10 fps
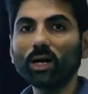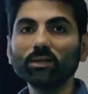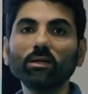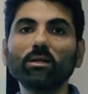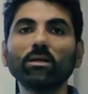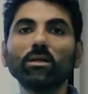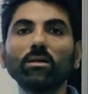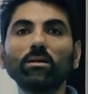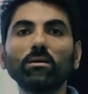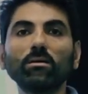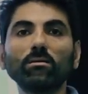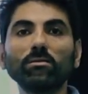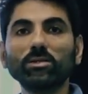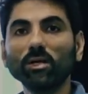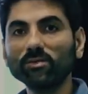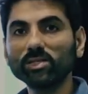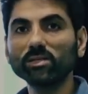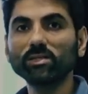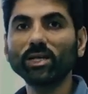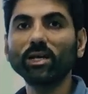other
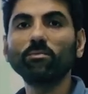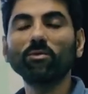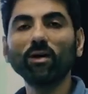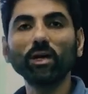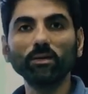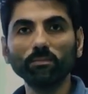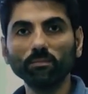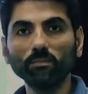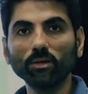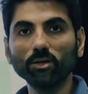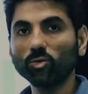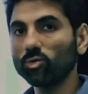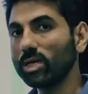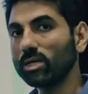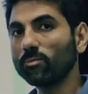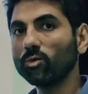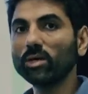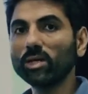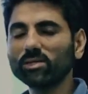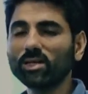services can it provide to the
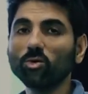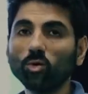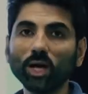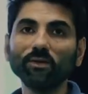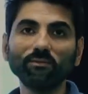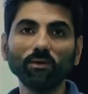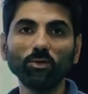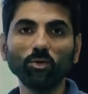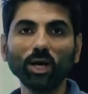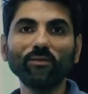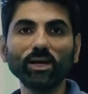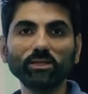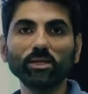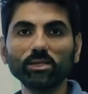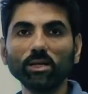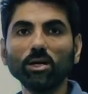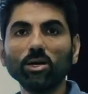communities that don't have access